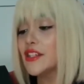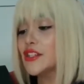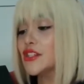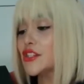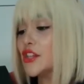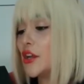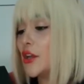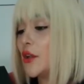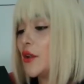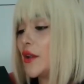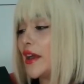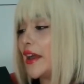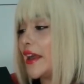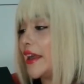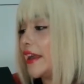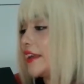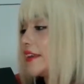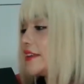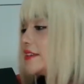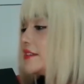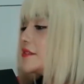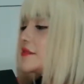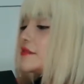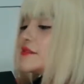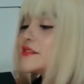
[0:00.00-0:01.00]
So
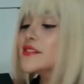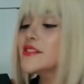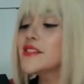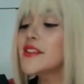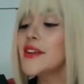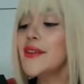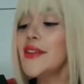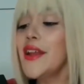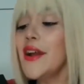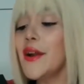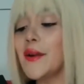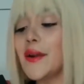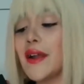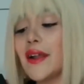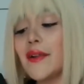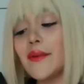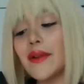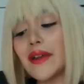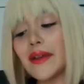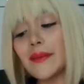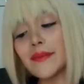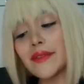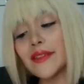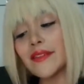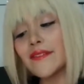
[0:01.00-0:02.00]
I don't know.
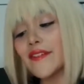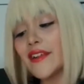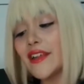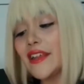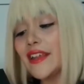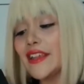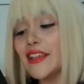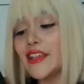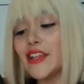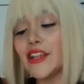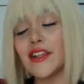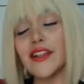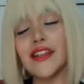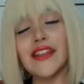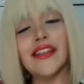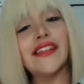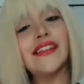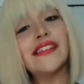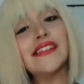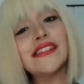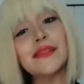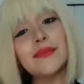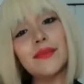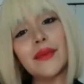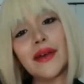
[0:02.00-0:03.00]
I'm very
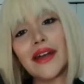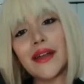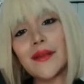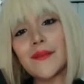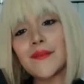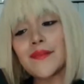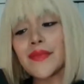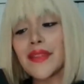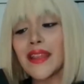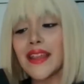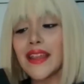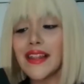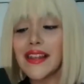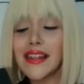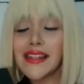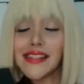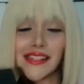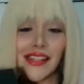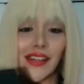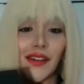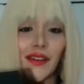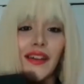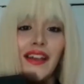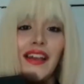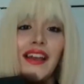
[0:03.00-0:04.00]
curious, but let's
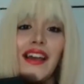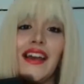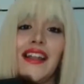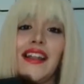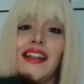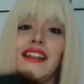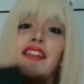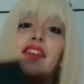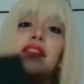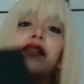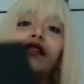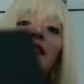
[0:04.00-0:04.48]
go ahead. I know this